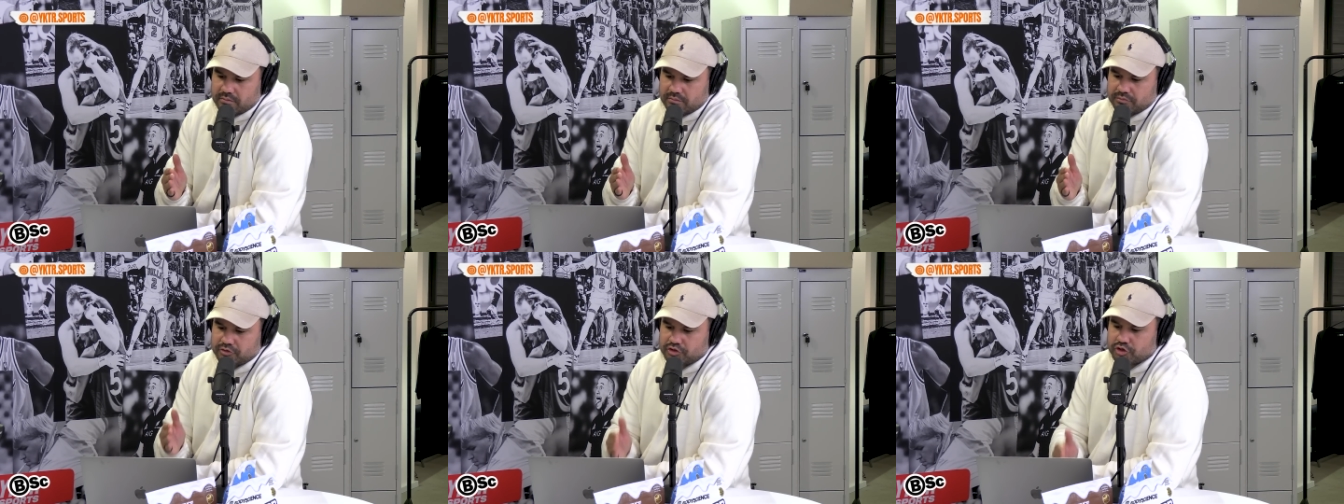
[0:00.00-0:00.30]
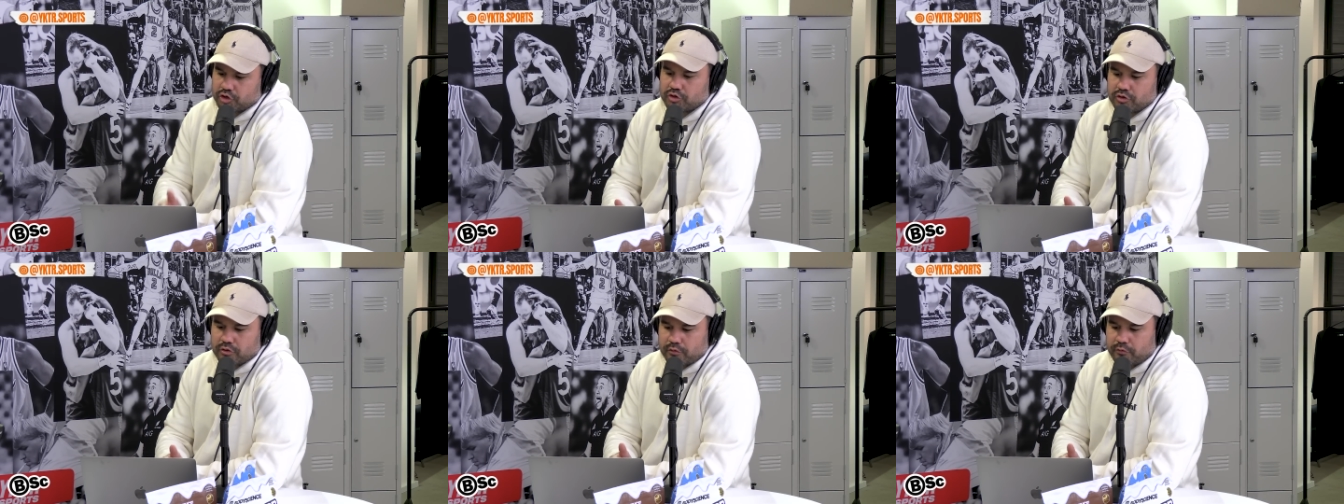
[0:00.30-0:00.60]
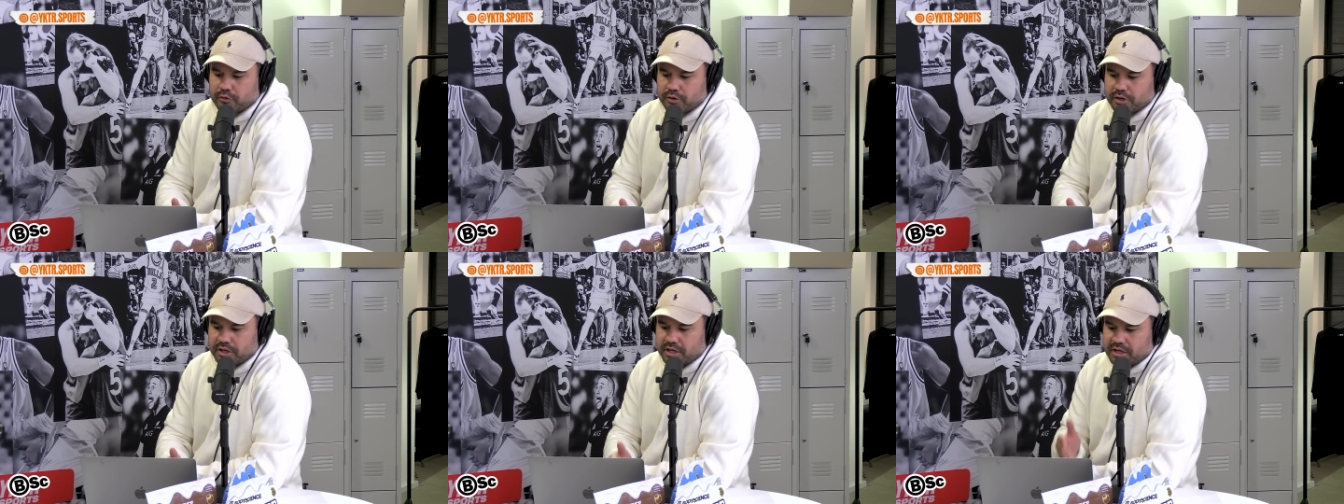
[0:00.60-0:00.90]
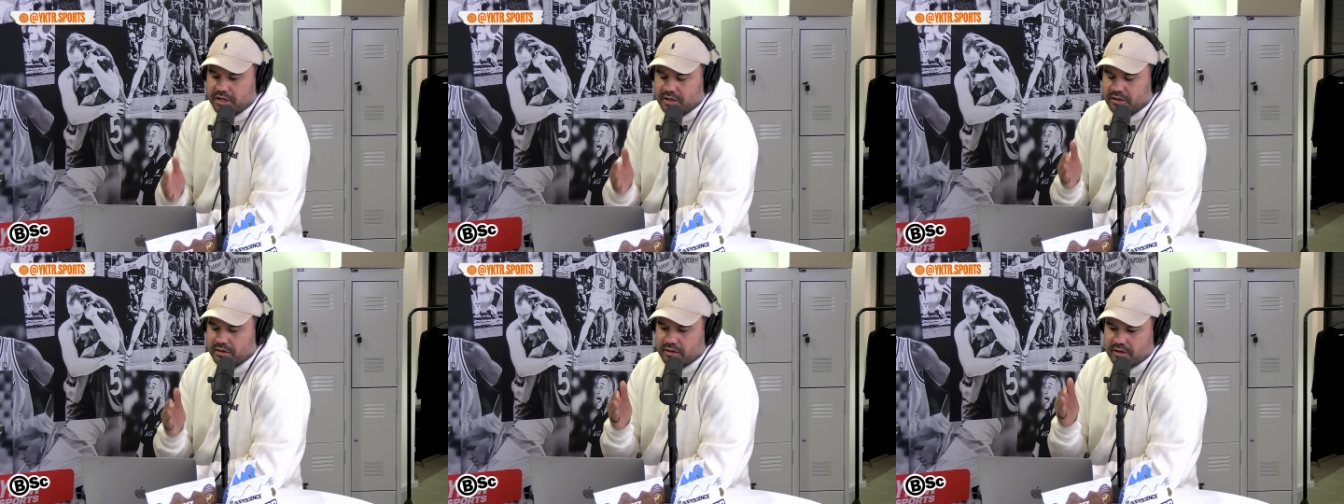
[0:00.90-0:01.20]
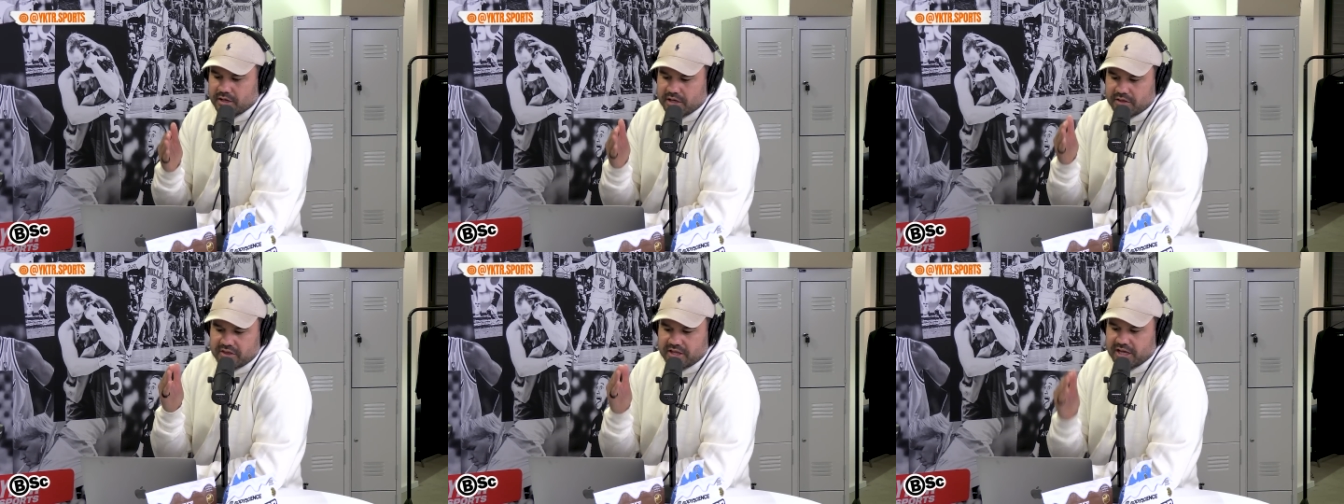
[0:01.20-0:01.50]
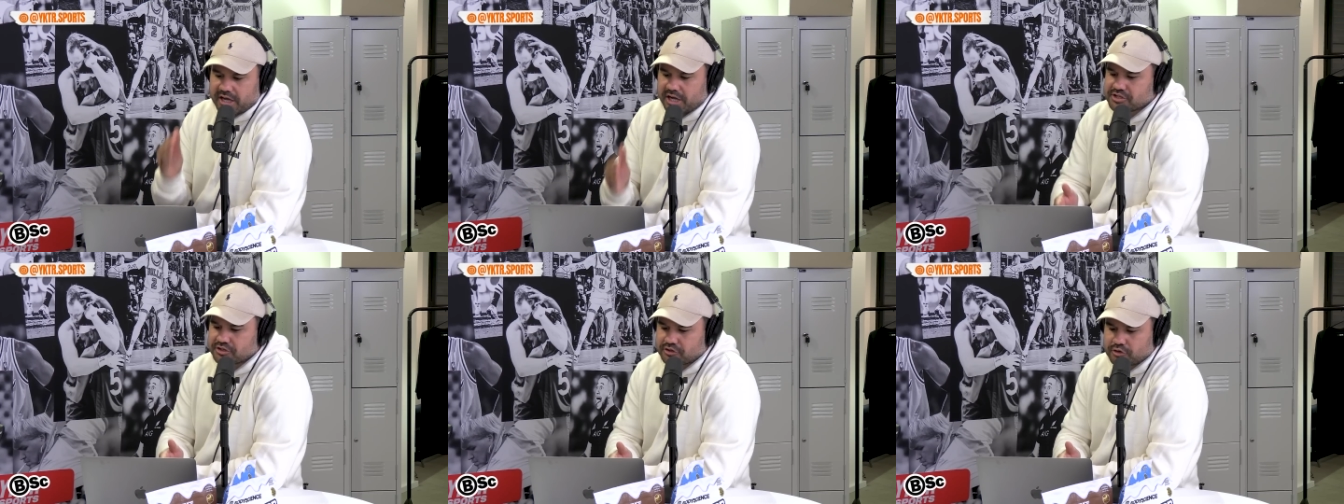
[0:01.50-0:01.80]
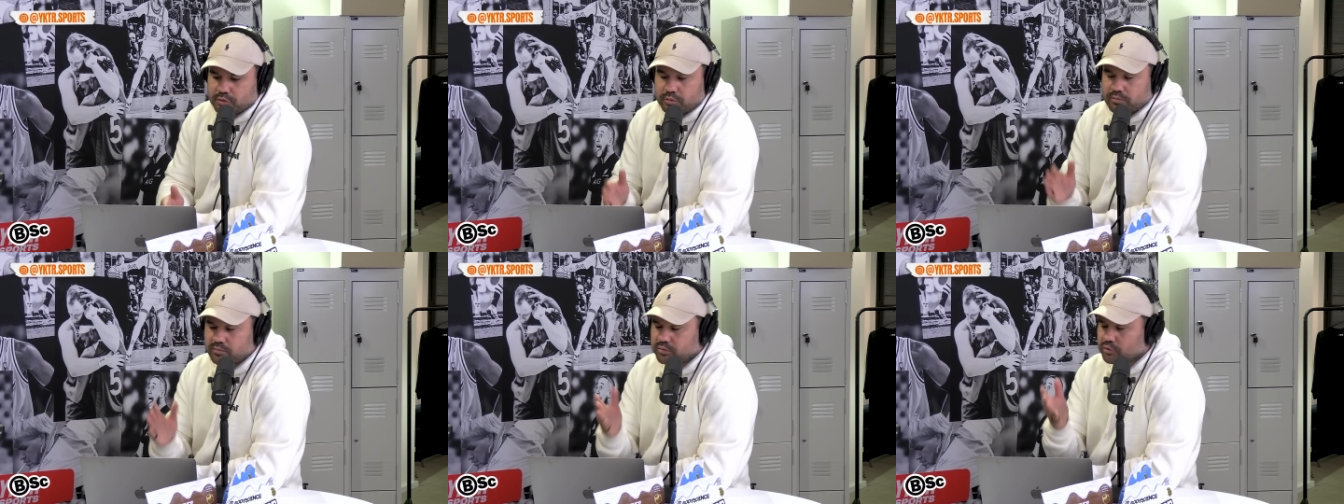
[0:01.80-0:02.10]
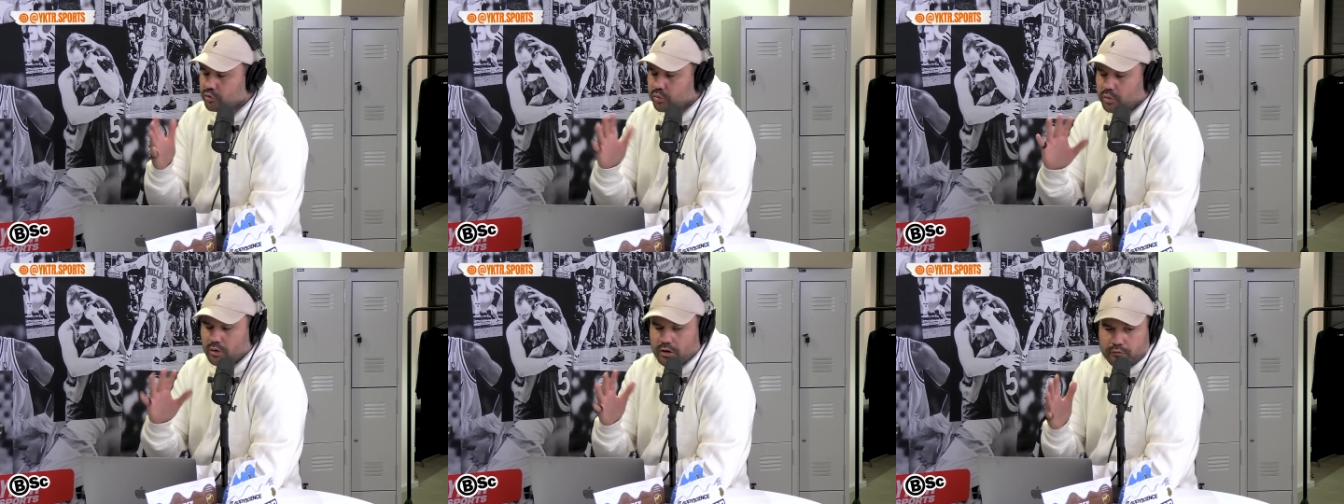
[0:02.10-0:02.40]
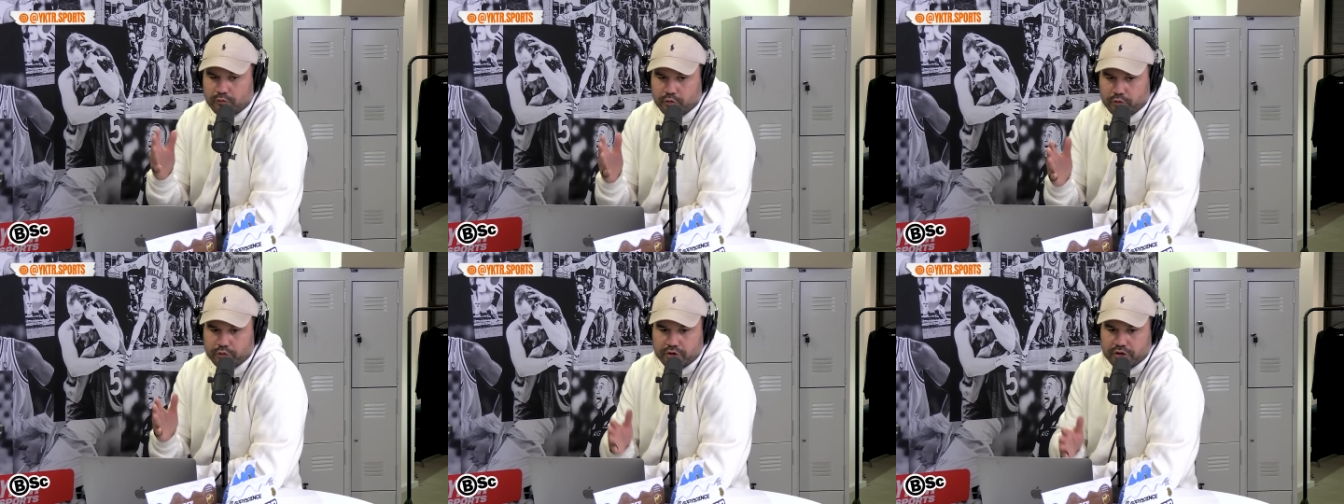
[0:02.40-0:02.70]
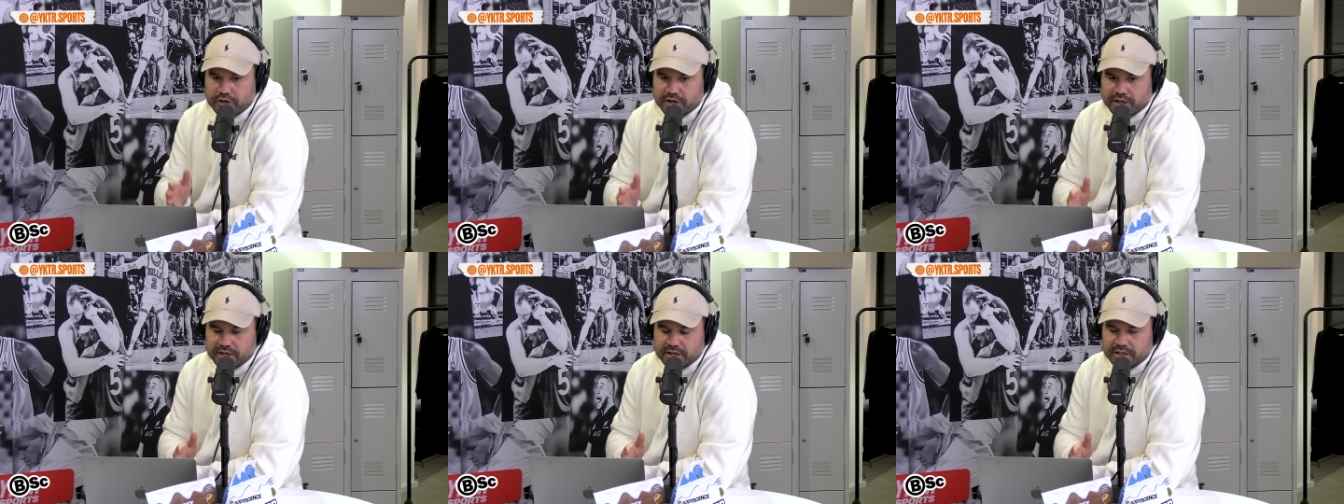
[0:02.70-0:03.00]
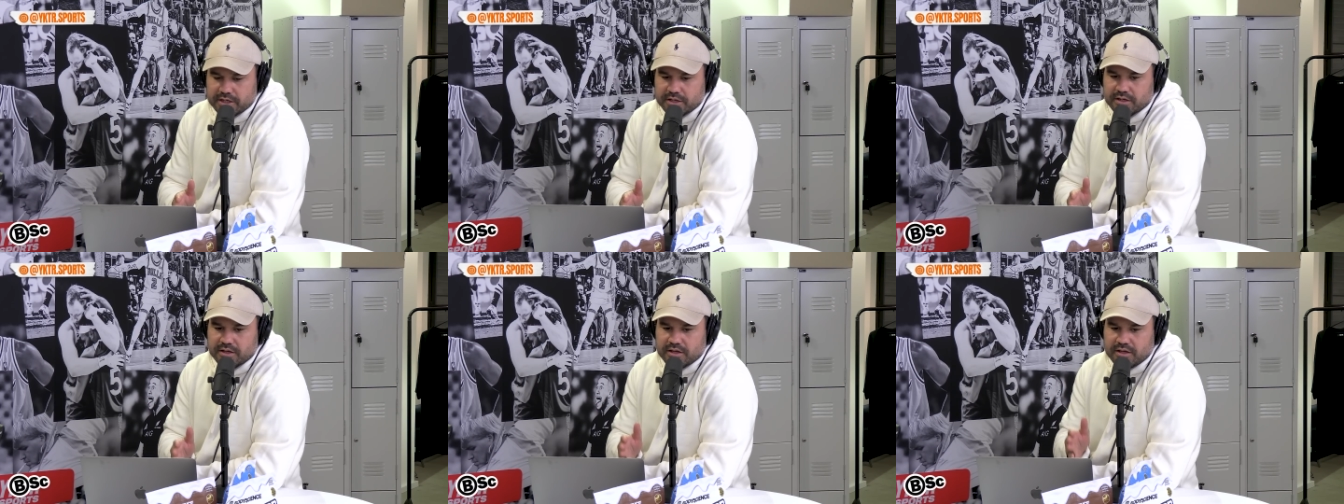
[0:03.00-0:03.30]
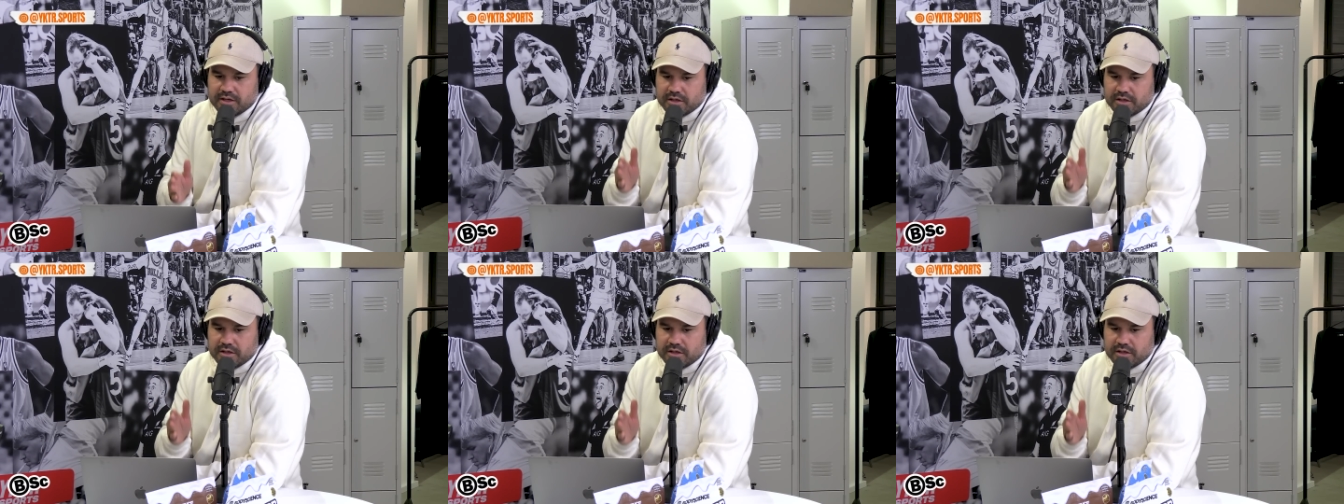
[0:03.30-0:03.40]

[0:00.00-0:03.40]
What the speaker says: junior footy at the age of 12 or 13,